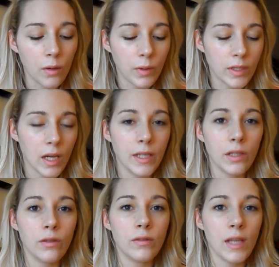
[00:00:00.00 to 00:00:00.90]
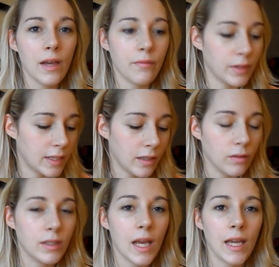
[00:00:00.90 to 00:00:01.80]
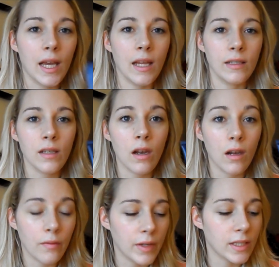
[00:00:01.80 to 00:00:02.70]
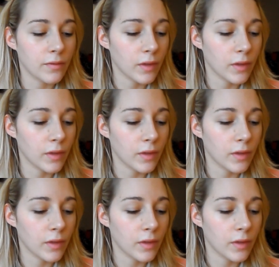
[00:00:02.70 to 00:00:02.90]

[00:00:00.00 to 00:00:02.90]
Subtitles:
which I use every single day and love it.